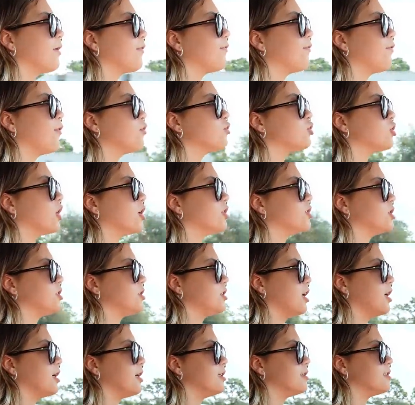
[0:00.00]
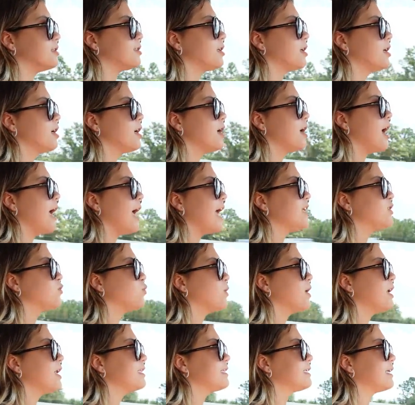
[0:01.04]
a full charge, it does. It's
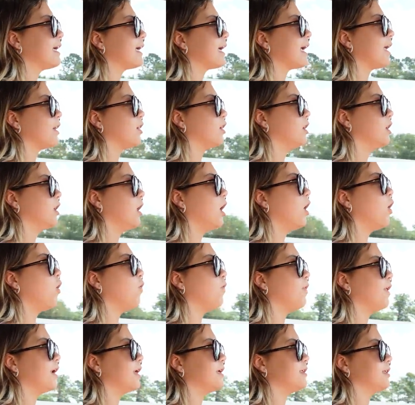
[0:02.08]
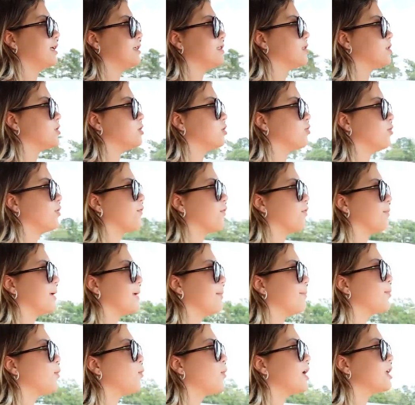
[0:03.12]
when it's like low that it doesn't do it for
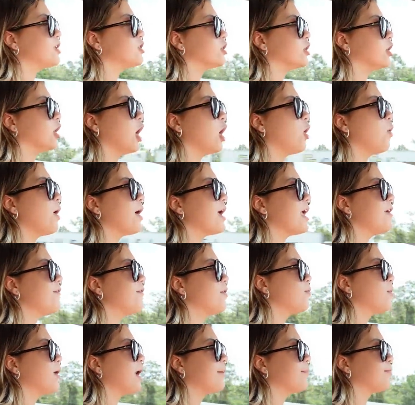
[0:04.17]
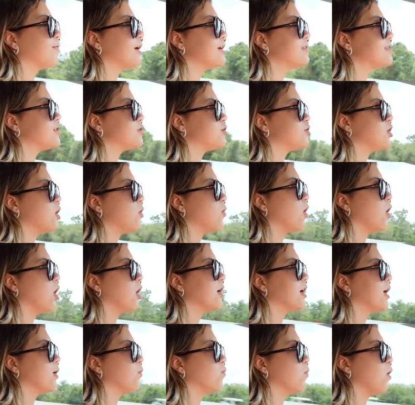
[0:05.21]
me. But when it's low, even when I press it so
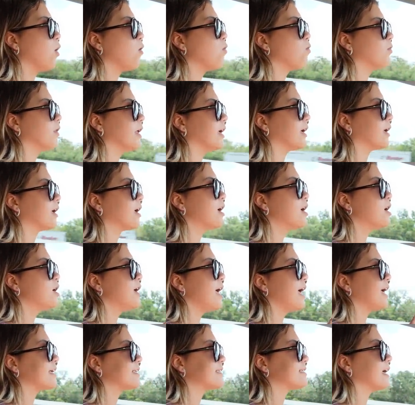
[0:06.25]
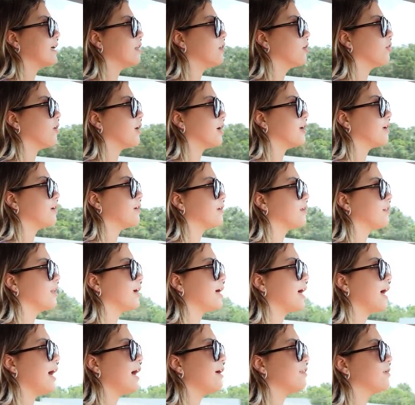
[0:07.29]
hard, it won't like accelerate.
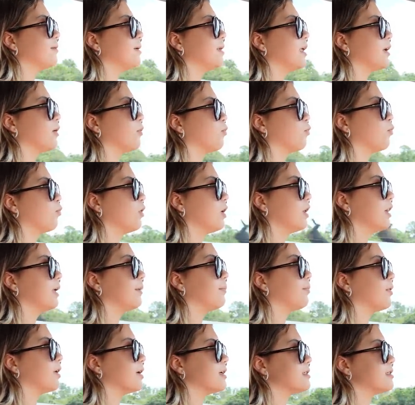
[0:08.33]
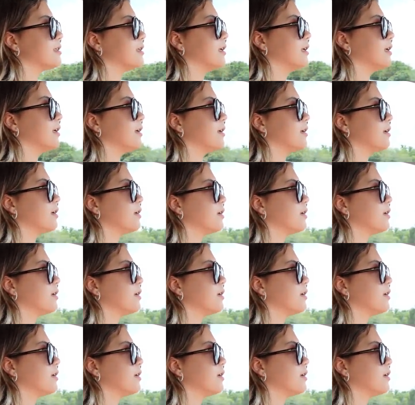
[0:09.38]
Like I have to be like really pressing it.